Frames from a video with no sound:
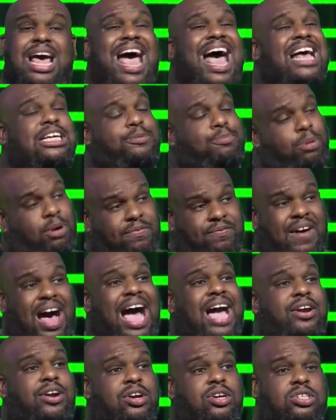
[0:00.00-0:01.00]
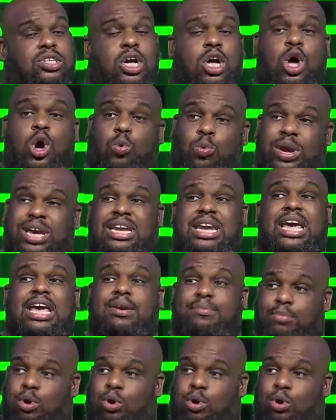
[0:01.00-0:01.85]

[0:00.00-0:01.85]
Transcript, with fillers: as providers, we need